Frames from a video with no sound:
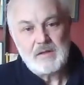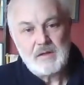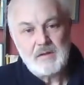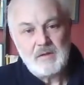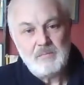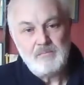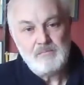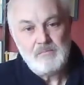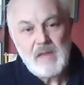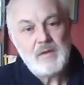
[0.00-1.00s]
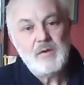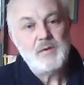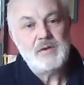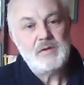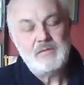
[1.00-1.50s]
the
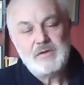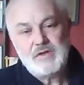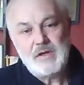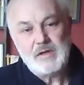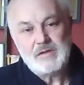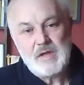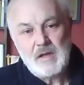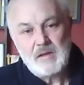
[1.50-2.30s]
motherhood of the church,